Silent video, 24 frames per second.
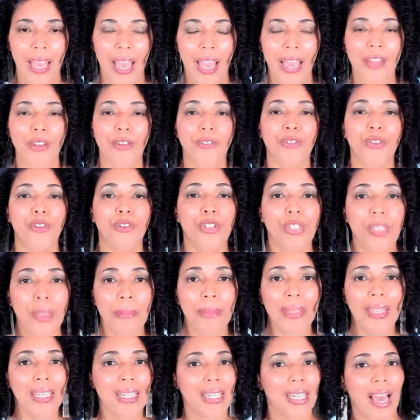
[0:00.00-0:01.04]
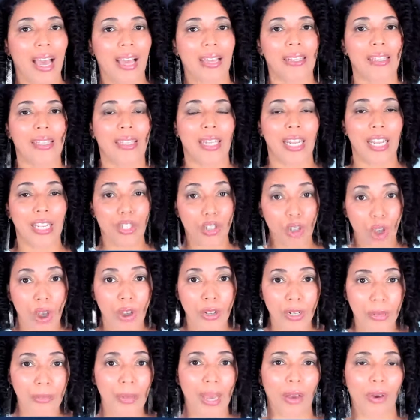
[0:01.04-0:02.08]
And if there's some of the tasks that I
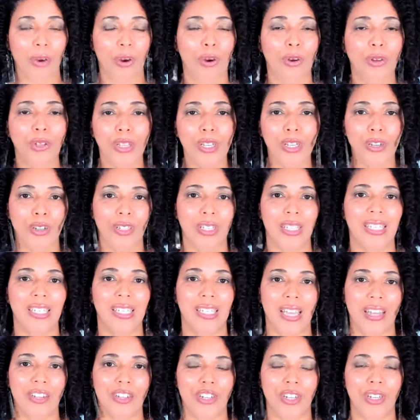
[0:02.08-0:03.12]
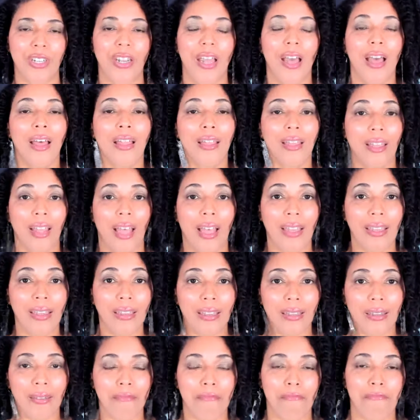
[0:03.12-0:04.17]
talked about earlier in this session,
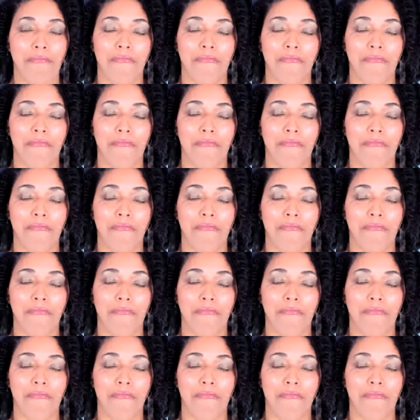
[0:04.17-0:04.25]
like